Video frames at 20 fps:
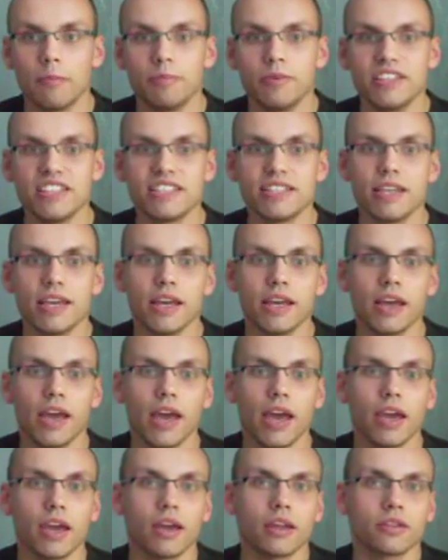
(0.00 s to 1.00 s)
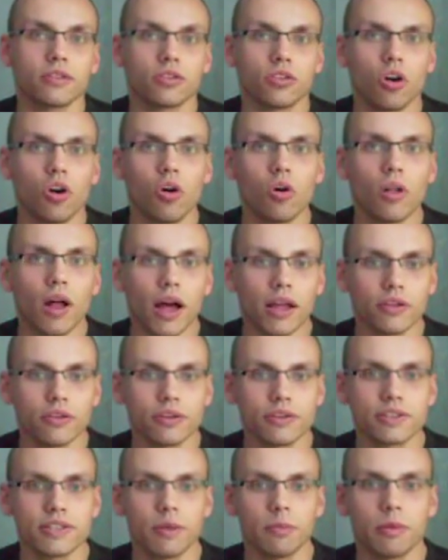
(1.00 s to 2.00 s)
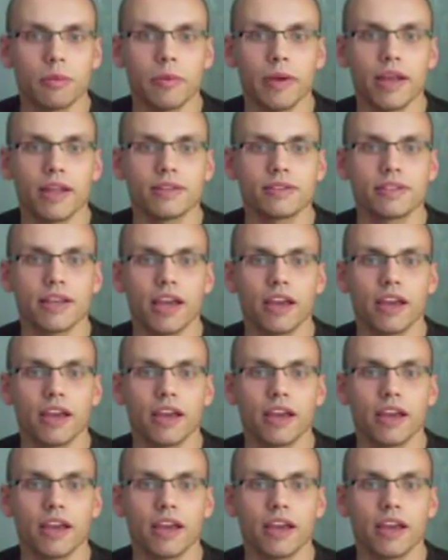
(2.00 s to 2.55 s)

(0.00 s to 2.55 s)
BCAA and all other supplements